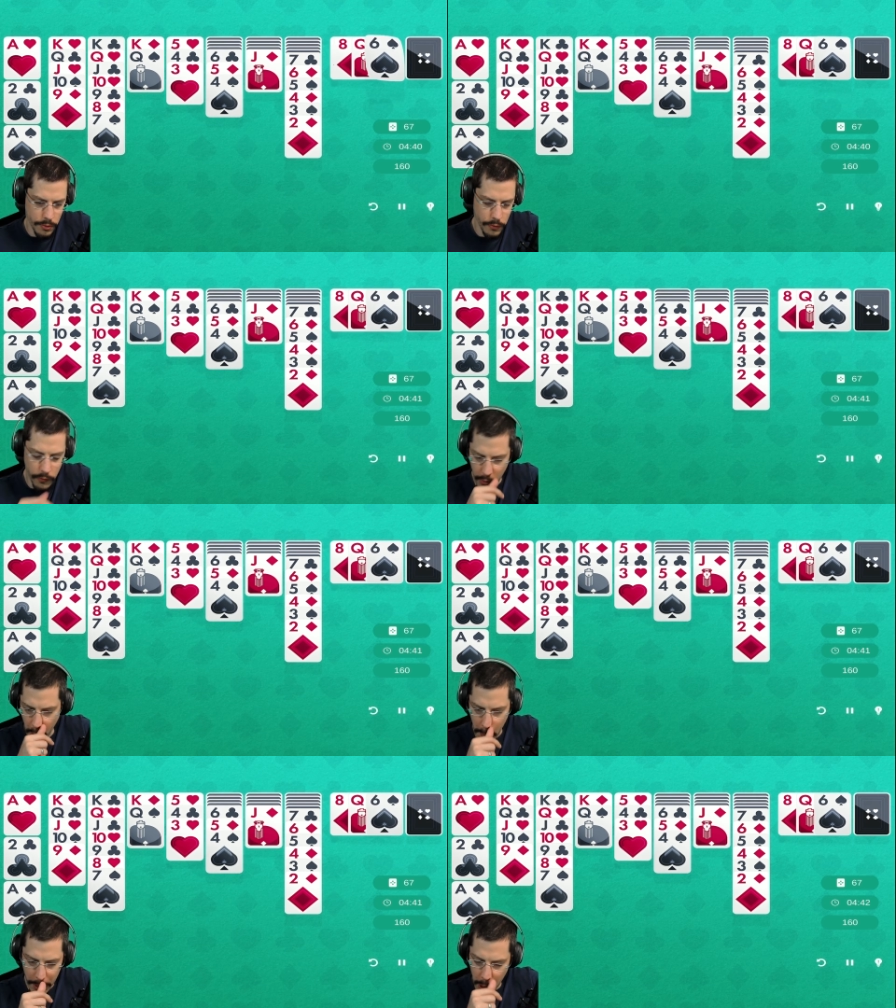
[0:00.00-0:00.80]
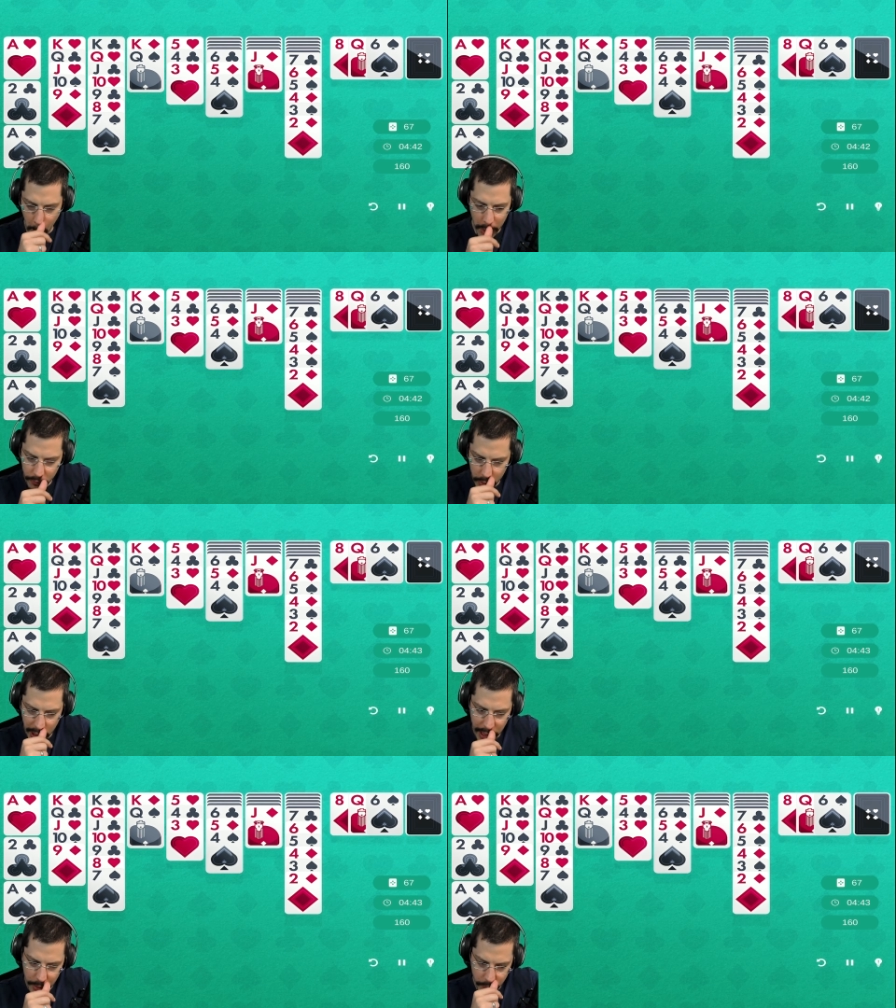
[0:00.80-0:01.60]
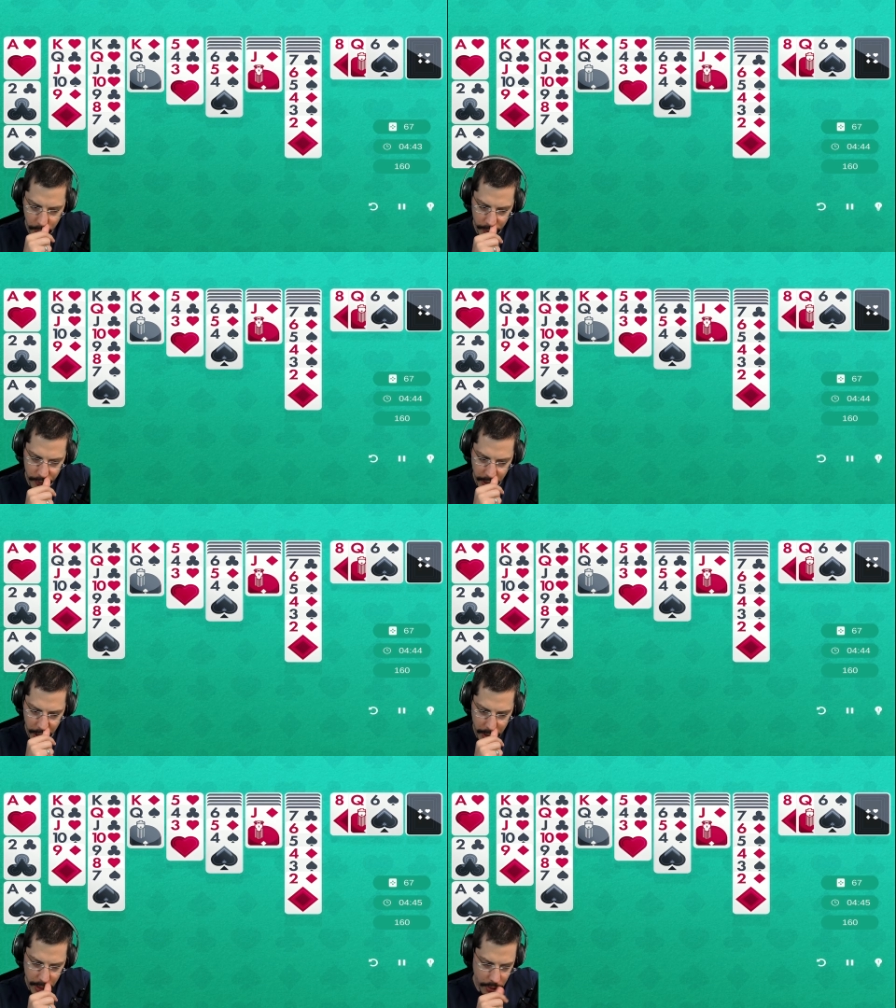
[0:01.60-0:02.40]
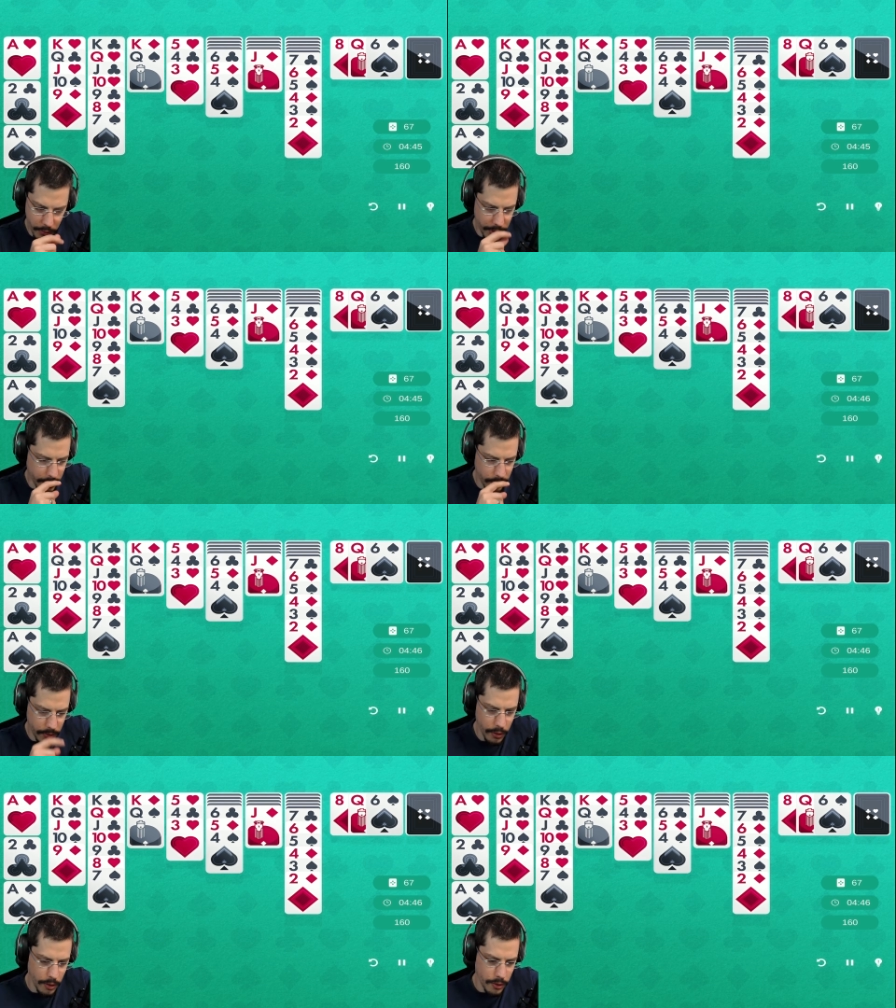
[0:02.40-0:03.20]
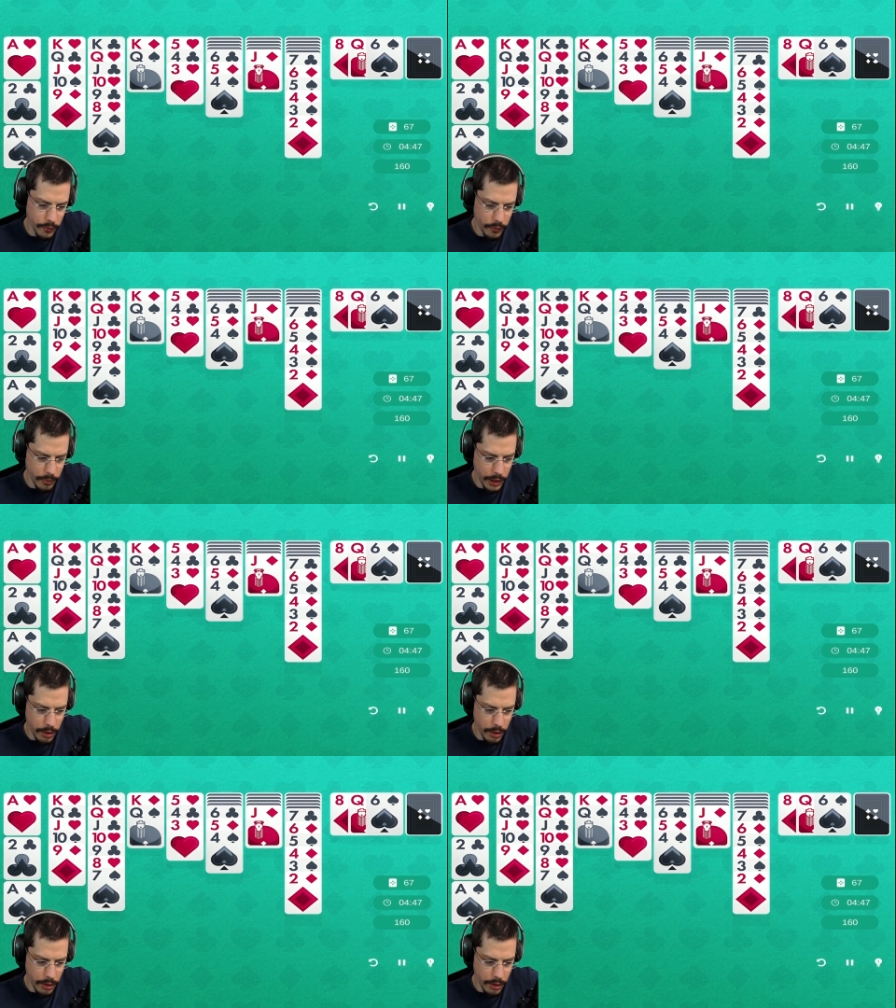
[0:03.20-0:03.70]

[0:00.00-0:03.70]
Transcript: So, the goal is to clear the full field, correct? So we